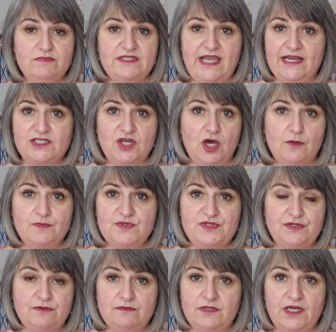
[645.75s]
tank tops
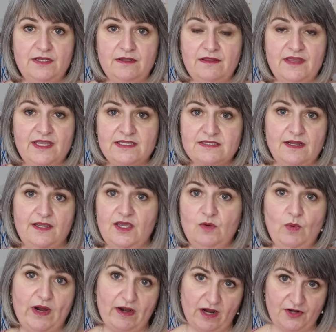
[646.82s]
and, and things I can
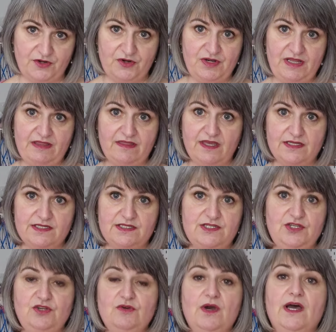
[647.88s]
wear underneath it
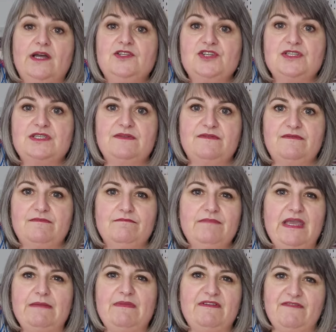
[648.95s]
to uh, just
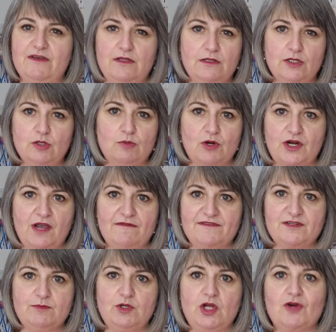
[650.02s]
make me feel a little more
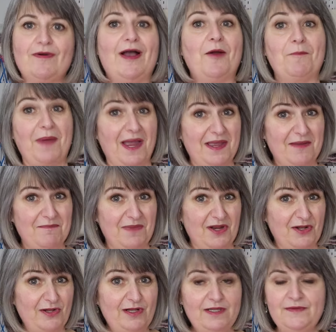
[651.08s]
comfortable around my
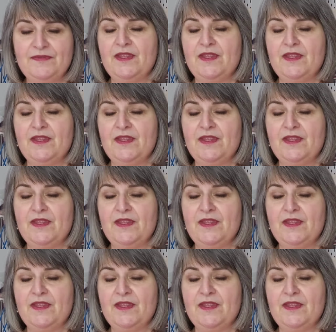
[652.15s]
middle.